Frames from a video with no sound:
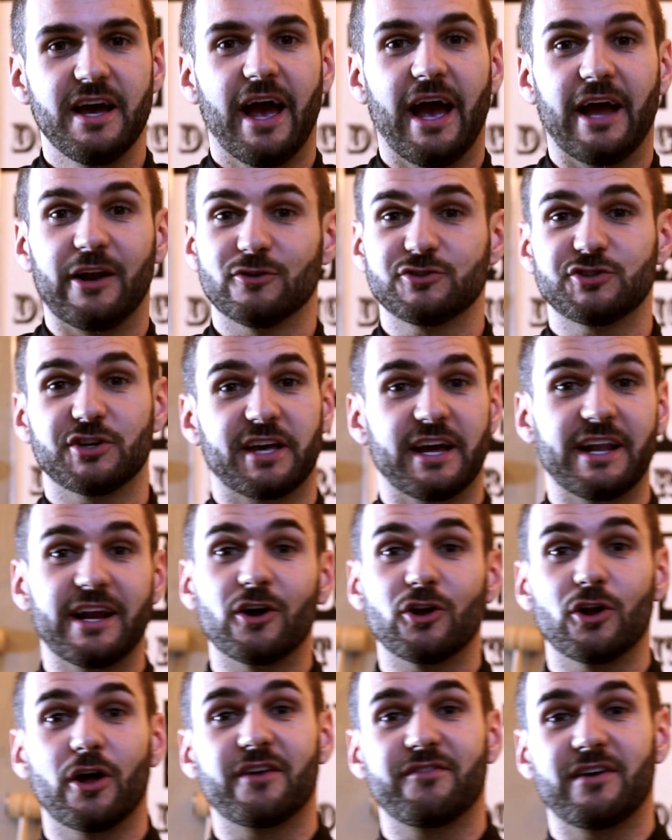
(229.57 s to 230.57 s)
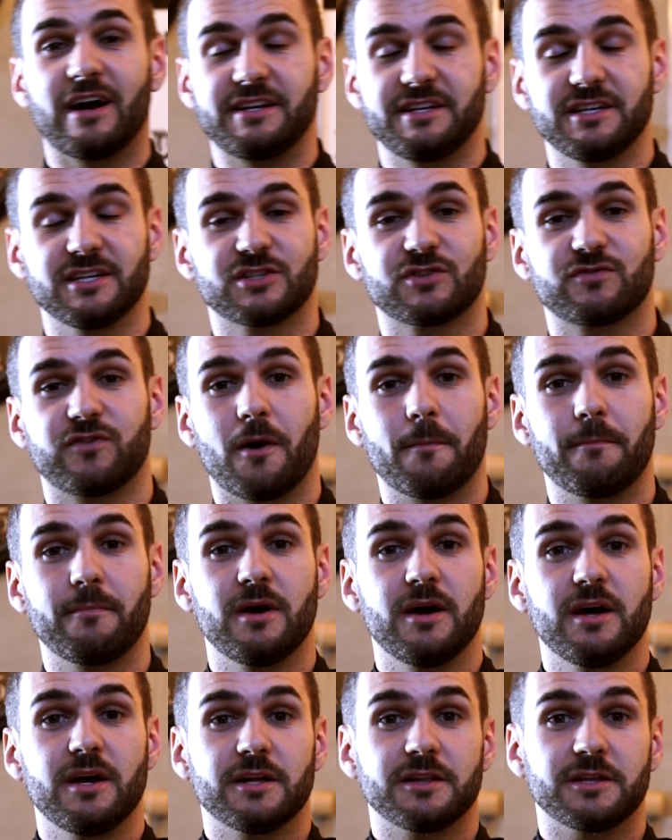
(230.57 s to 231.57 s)
and also getting a lot of ideas from
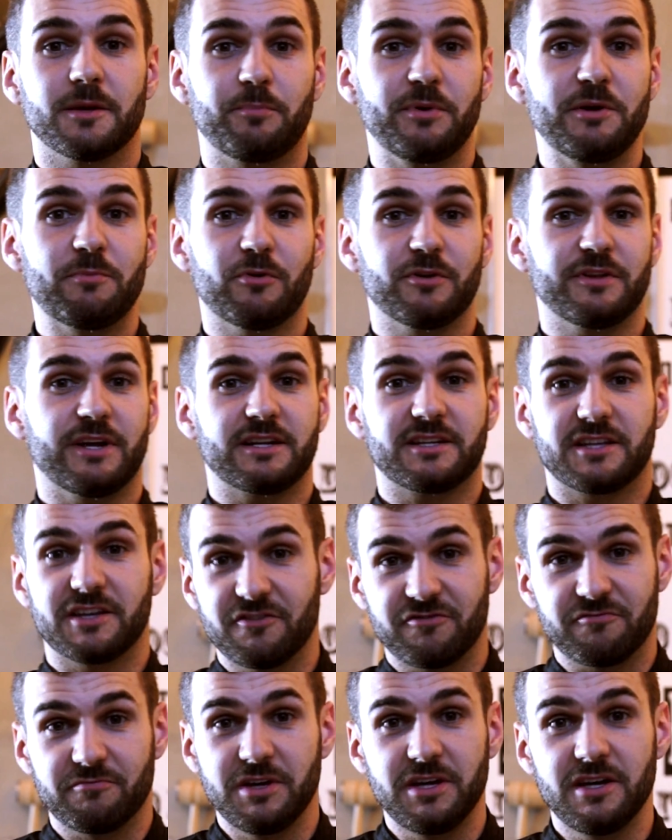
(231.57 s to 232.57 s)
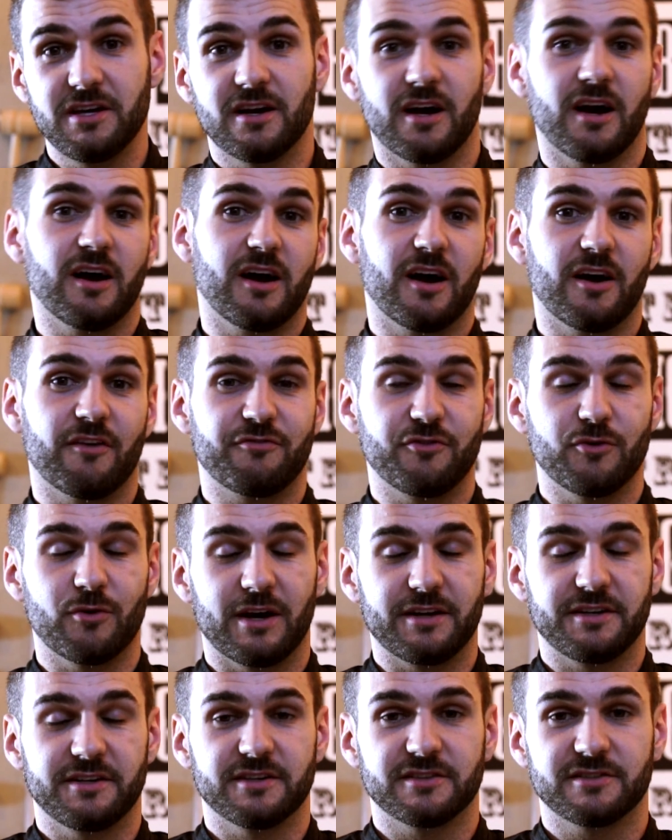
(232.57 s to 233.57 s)
the people that give me a few
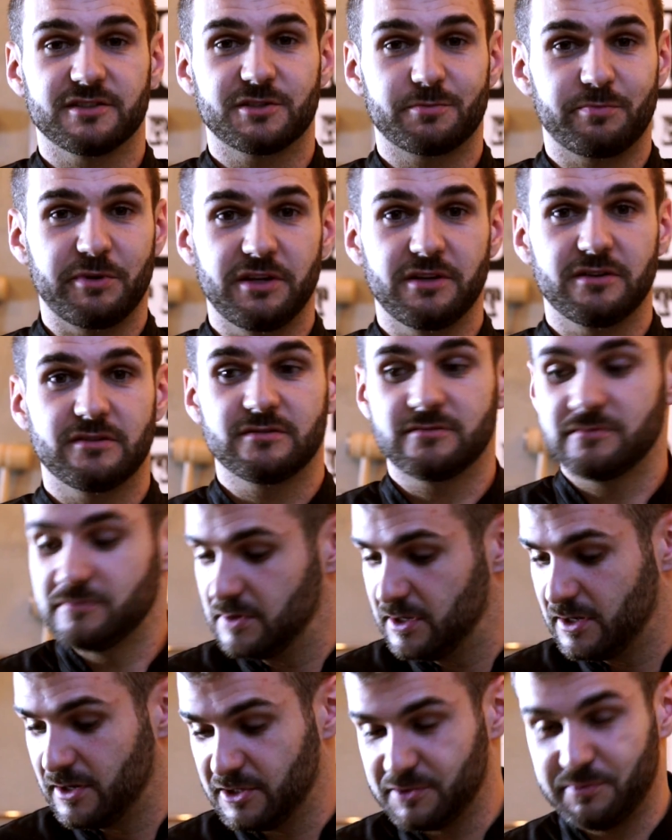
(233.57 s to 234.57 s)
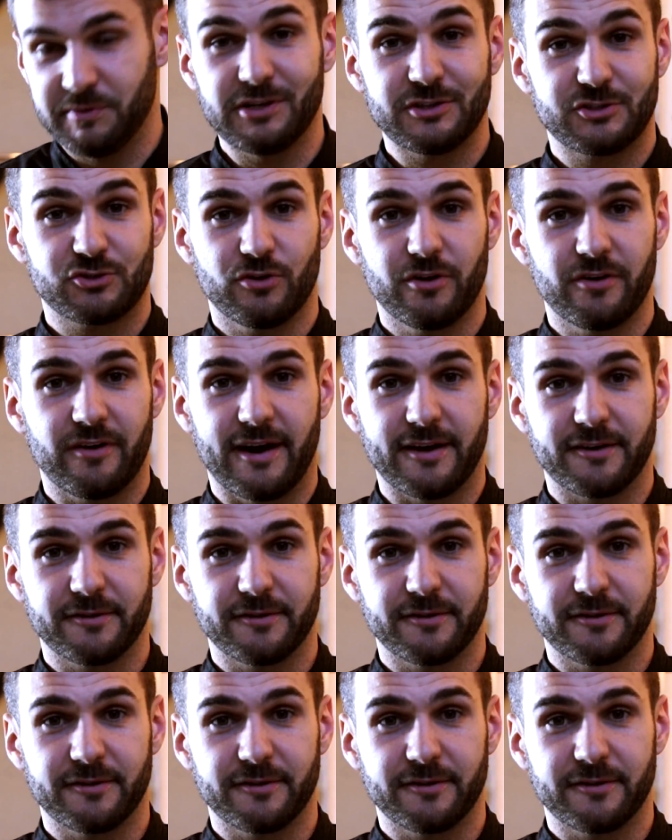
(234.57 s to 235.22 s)
ideas. It's been a joy.